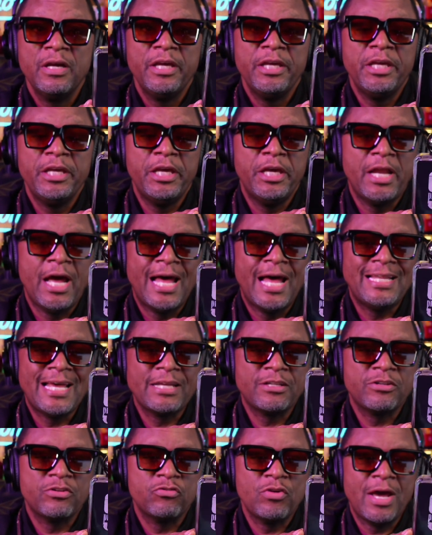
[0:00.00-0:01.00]
I
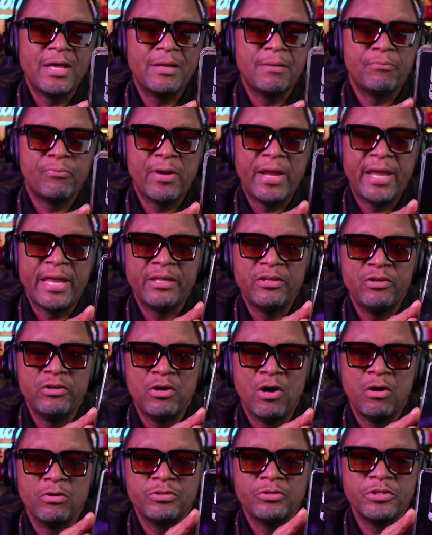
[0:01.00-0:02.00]
like to try to bring,
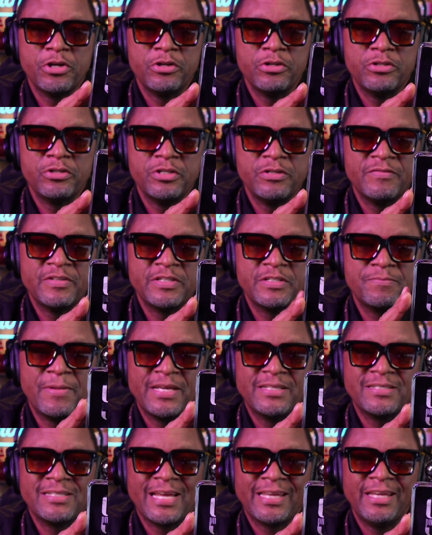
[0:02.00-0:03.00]
alternative as
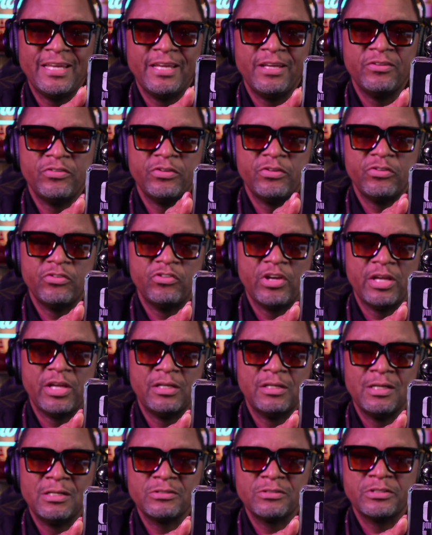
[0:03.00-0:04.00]
best I can to the
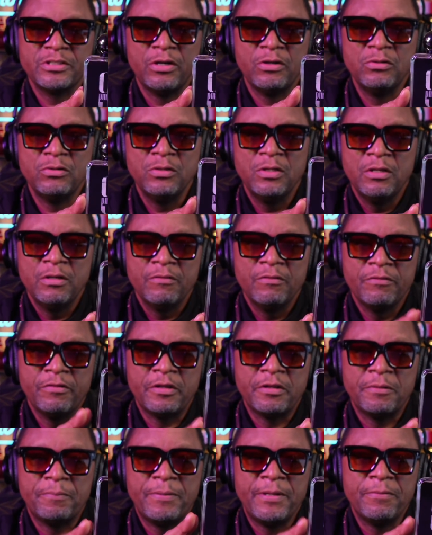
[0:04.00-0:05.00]
channel also, for
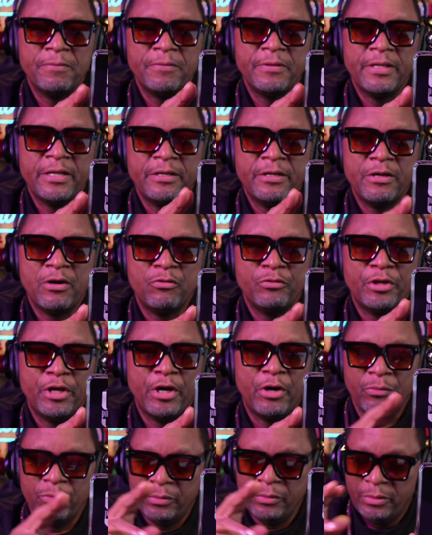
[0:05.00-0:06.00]
the people that don't
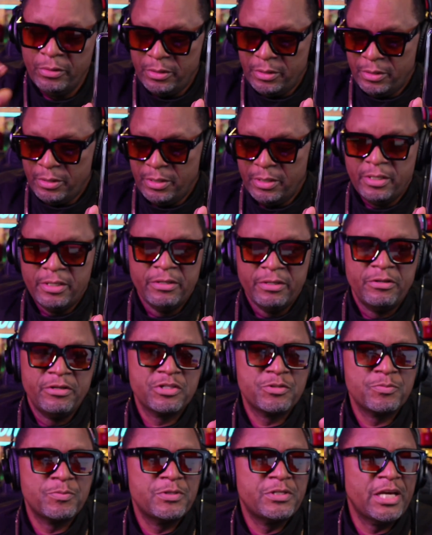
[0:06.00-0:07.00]
know.
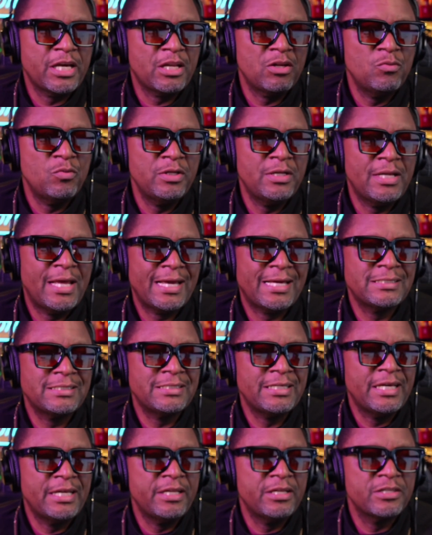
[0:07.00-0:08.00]
This particular one, like I
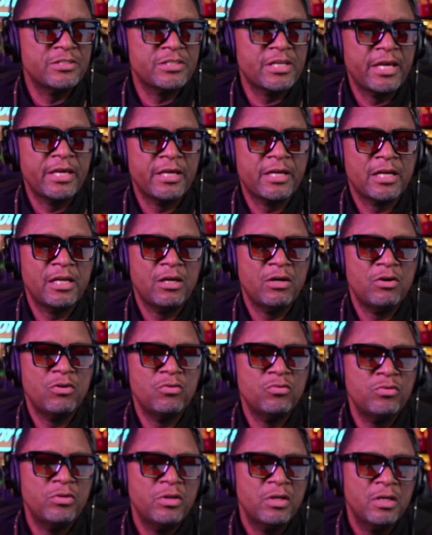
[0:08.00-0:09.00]
said, is a
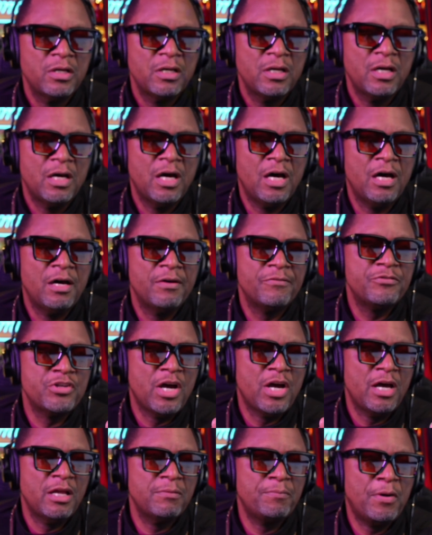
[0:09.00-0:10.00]
clone of
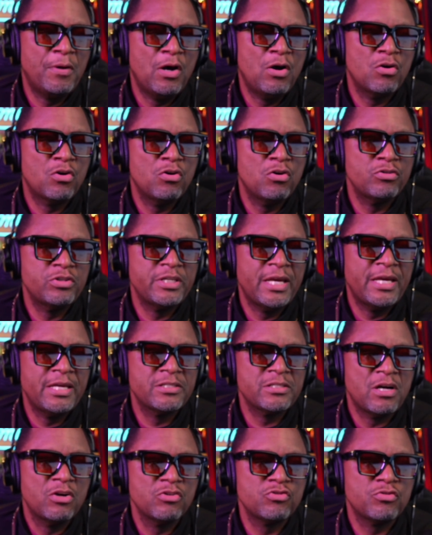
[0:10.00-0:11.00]
Paul Gaultier's
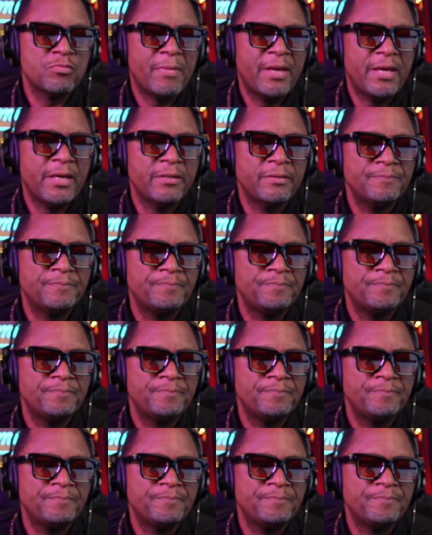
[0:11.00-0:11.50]
Ultra Male.